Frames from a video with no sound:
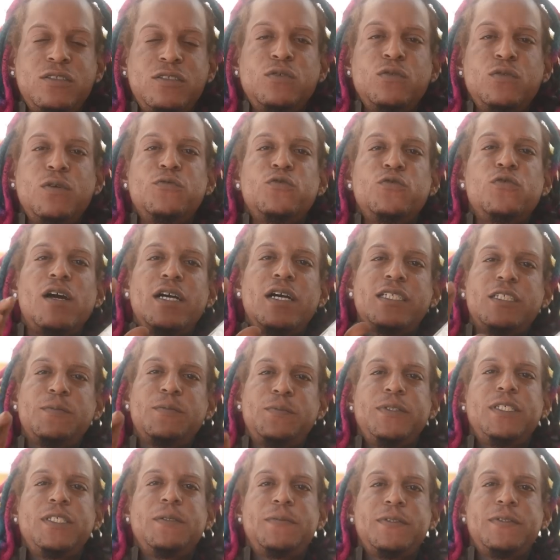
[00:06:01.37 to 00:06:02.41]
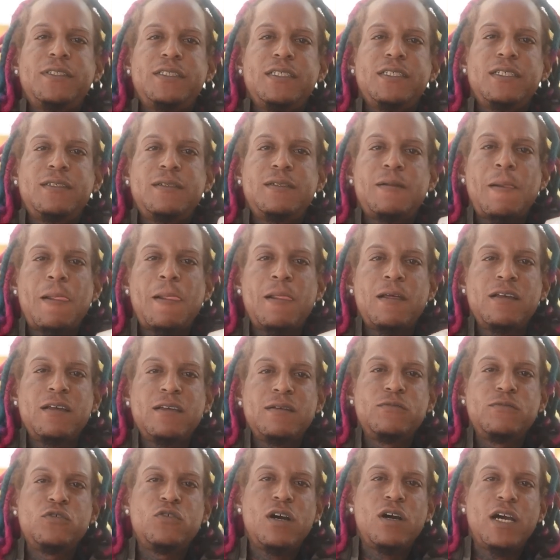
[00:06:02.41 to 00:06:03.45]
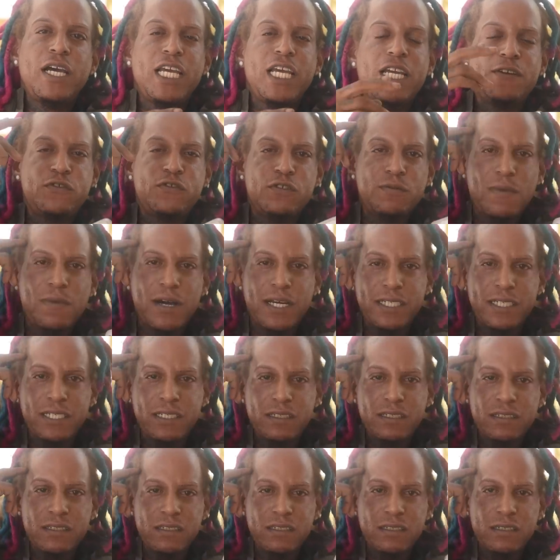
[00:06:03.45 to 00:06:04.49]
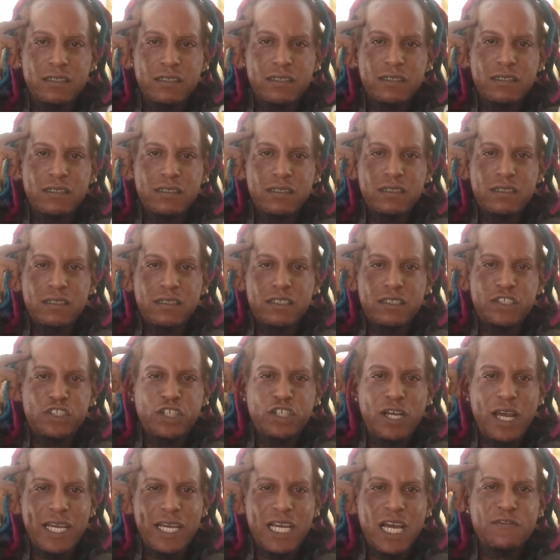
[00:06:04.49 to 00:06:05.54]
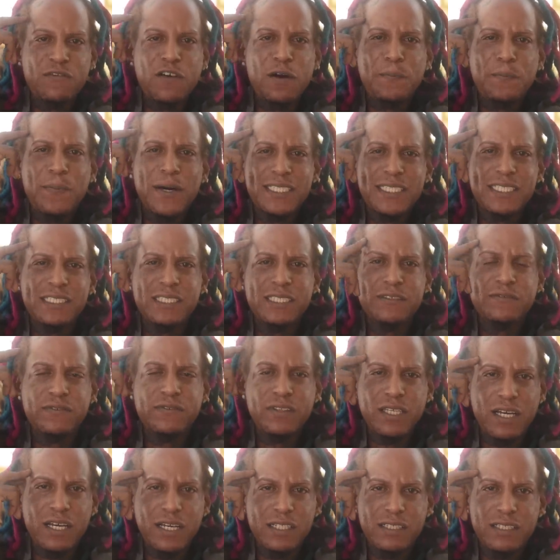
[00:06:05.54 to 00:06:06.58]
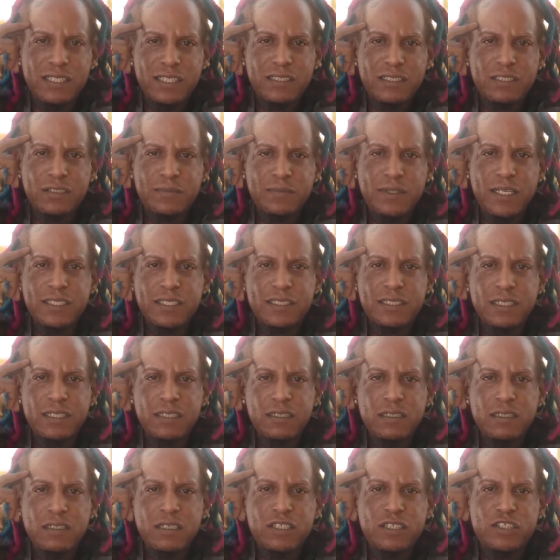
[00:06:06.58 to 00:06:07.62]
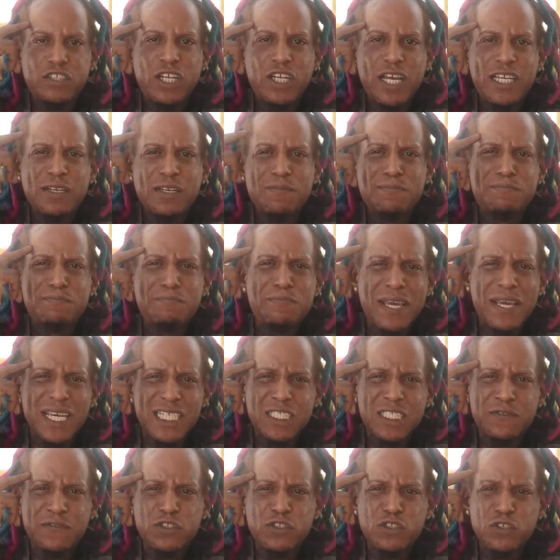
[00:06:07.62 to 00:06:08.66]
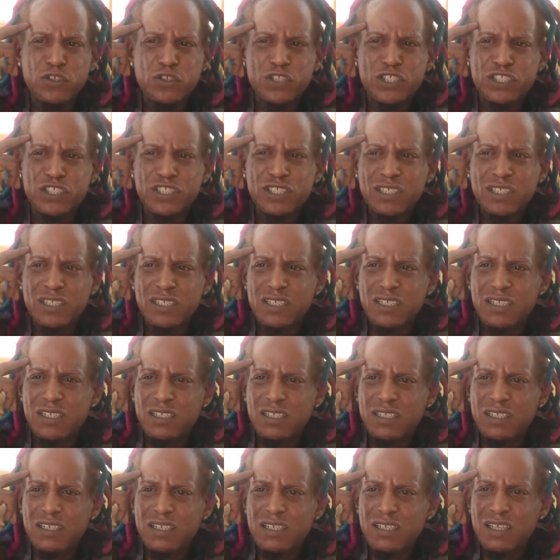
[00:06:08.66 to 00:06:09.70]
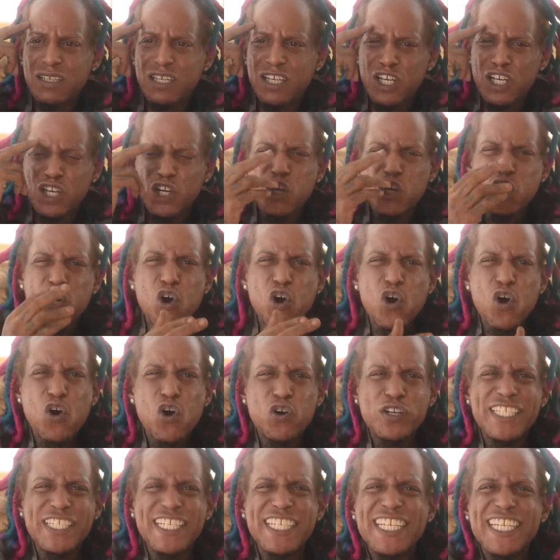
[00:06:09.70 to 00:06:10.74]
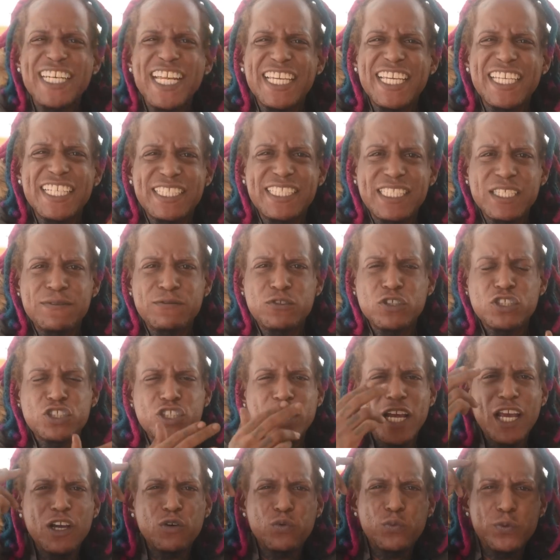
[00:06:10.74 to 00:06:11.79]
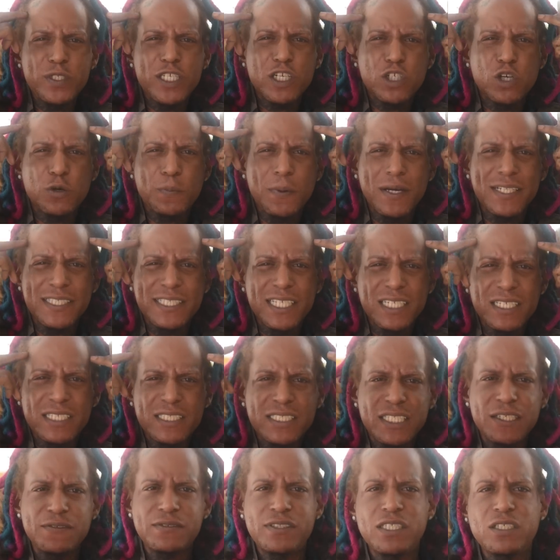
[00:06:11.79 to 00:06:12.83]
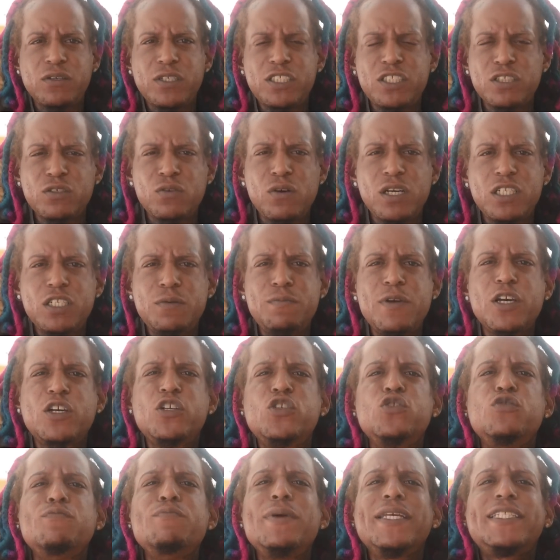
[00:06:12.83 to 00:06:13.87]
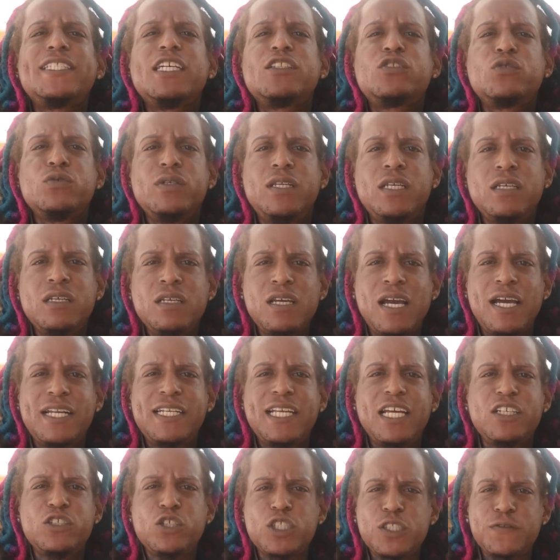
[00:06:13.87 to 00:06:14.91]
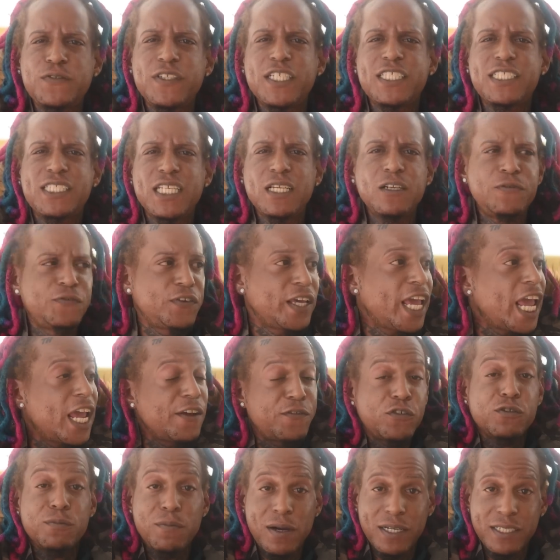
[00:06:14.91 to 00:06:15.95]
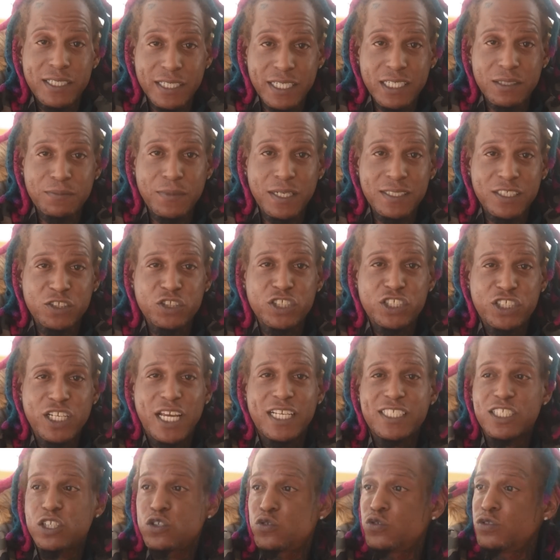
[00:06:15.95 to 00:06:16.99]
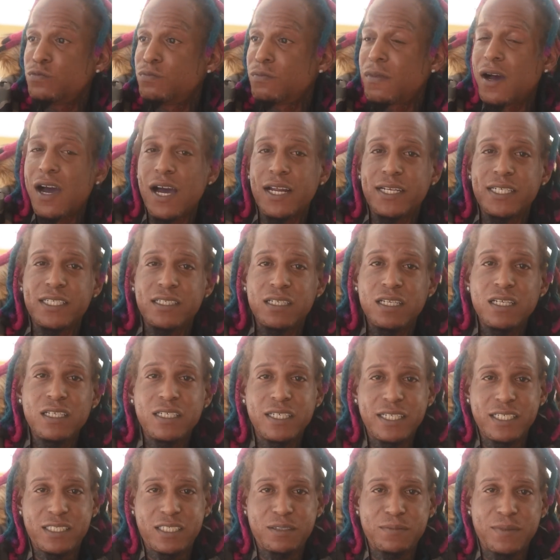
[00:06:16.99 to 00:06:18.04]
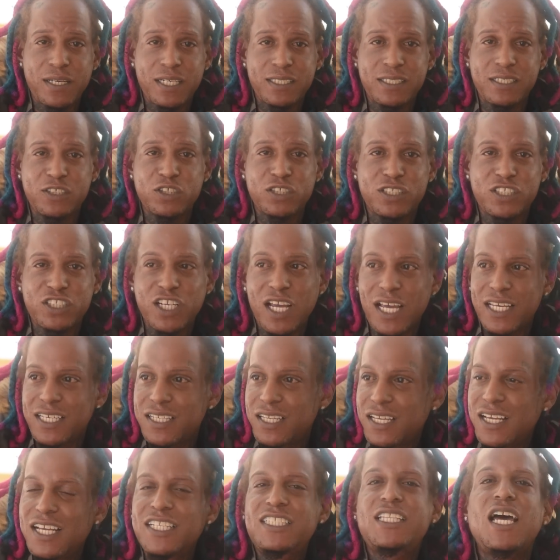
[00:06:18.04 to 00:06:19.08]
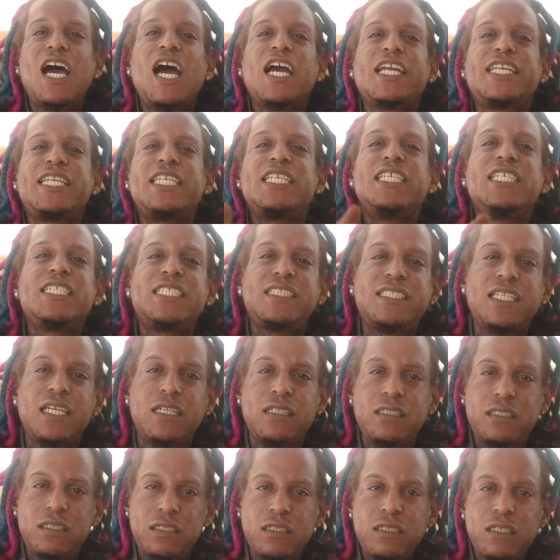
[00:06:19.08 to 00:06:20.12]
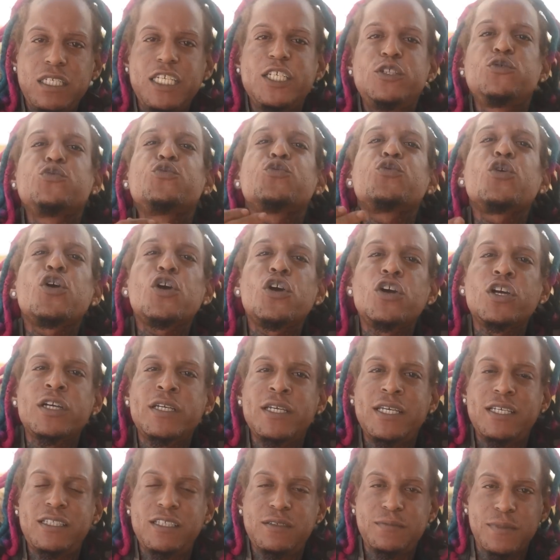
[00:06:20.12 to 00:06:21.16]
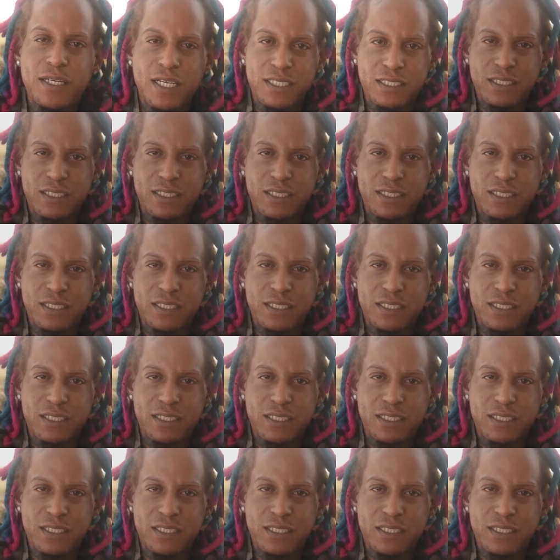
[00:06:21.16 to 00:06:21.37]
But I want to say people still, I want everybody try have a positive thought. You get me? I say, try your best to just load the negative. Just try to wake up and tell yourself, see, what you going to do? I'm going to do better today. And not just for yourself, for everybody. You get me? I say, just try to say good morning. You get me? I say, just try to talk these things. It works. You get me? I